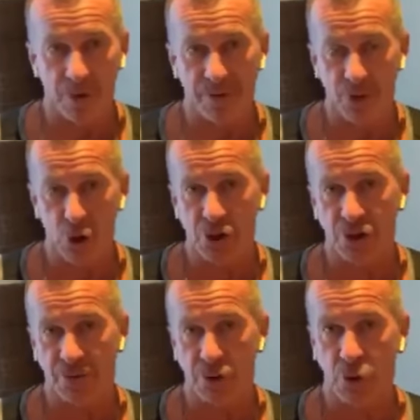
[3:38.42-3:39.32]

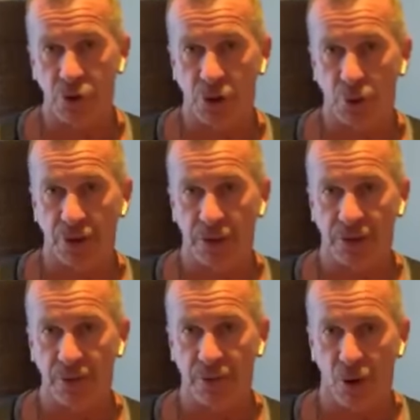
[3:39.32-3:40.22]
version of you do you want to
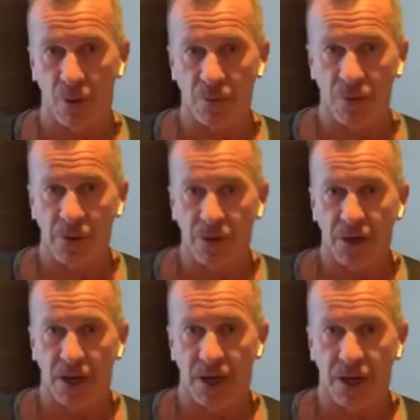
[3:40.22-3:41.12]
live from
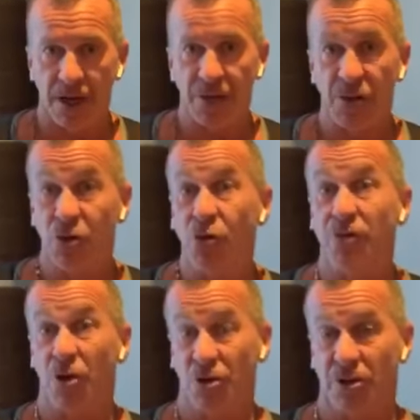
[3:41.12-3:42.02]
in the new
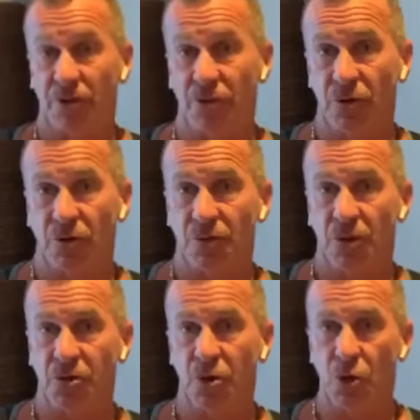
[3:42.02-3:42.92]
version of you?
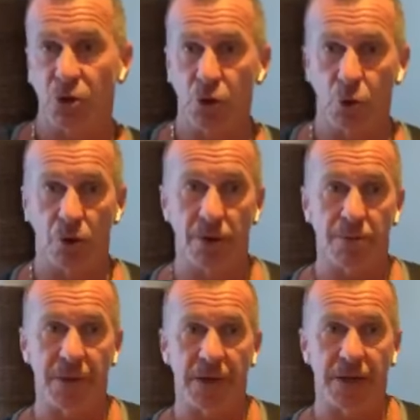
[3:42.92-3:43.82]
So do you want to
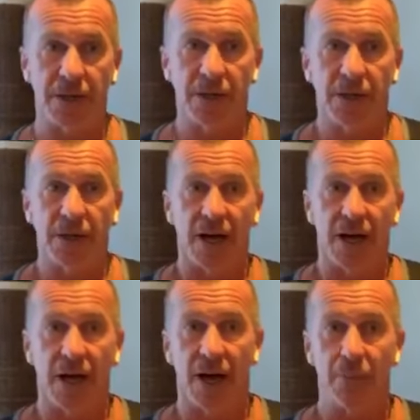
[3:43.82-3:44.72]
be
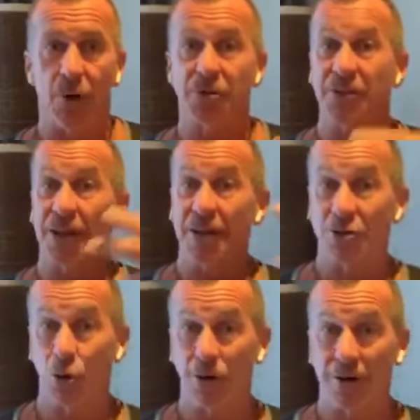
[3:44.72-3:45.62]
a person that
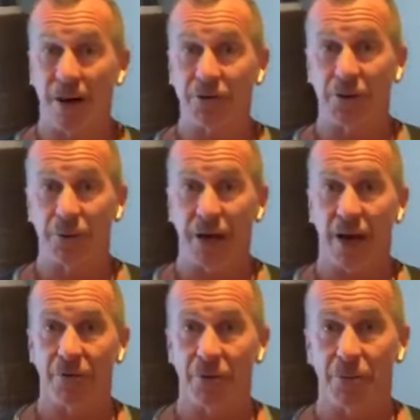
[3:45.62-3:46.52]
is good enough to be
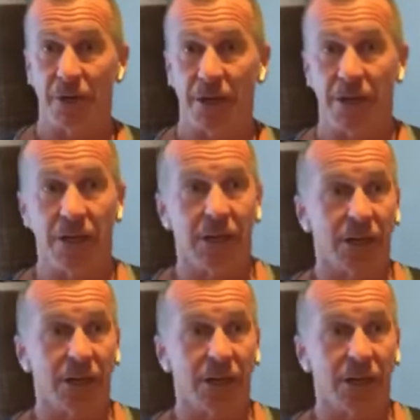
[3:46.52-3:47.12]
able to